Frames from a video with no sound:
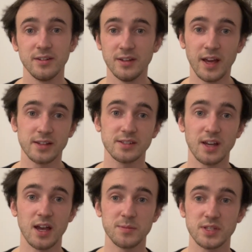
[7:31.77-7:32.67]
the next
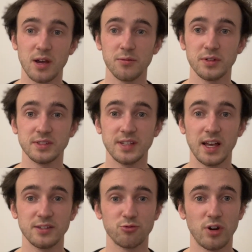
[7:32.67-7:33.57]
time someone
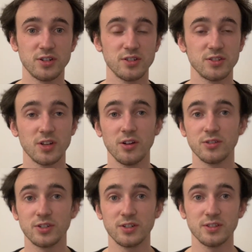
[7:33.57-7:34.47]
says Russian
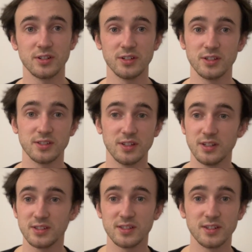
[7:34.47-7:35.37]
soldiers are just
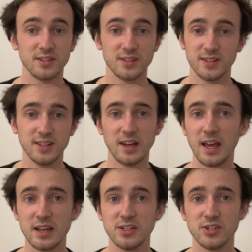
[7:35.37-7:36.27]
innocent
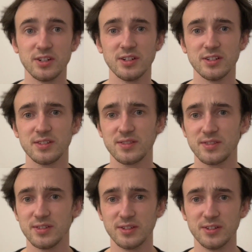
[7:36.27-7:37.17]

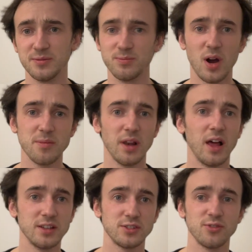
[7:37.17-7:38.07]
teenagers
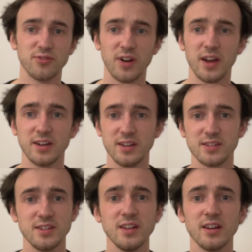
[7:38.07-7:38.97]
mobilized to fight
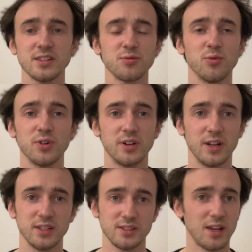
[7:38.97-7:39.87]
this needless war,
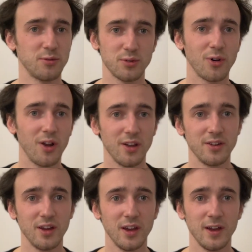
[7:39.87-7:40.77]
as they would call it,
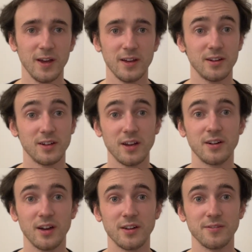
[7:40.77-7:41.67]
they
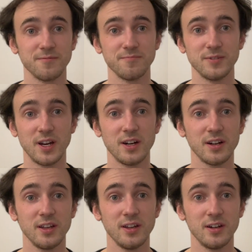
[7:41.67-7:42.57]
are not. They are
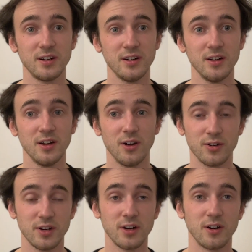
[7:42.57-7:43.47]
here
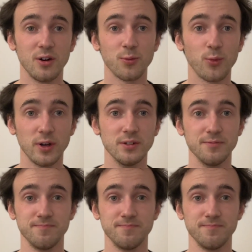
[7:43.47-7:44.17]
on their own will,